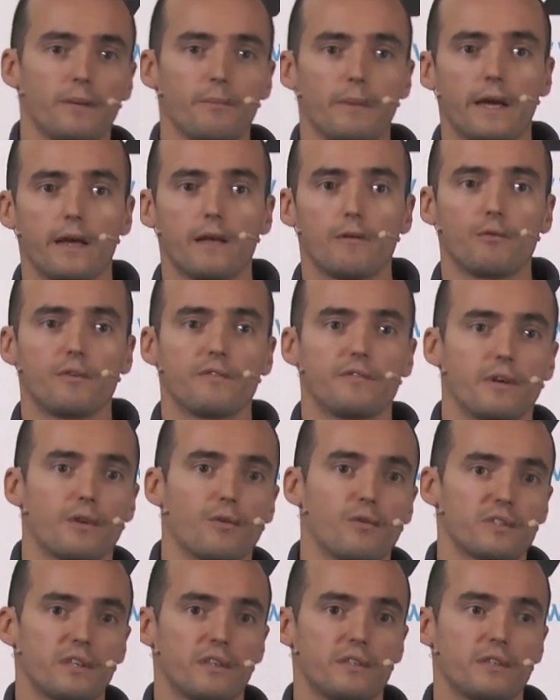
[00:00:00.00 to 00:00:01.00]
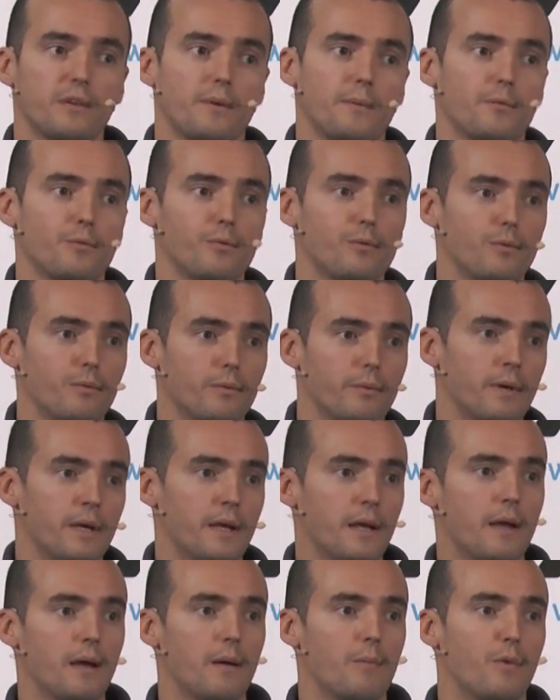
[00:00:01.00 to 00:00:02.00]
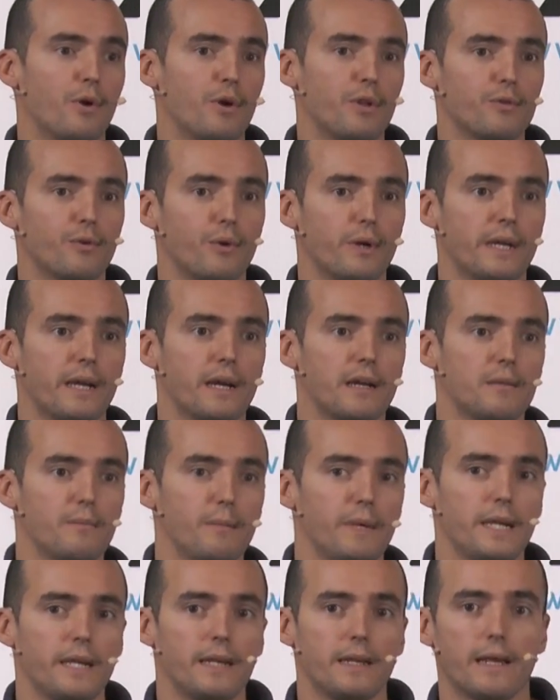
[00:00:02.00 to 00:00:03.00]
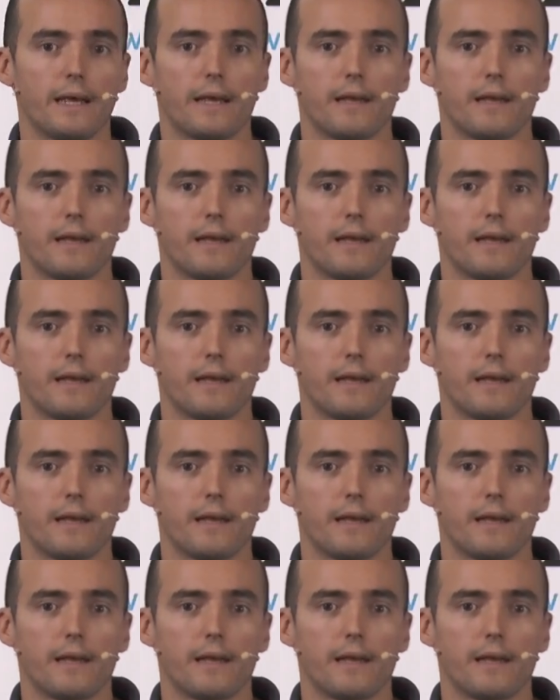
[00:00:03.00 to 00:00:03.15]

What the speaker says: email with the cross-site scripting to monitoring admin,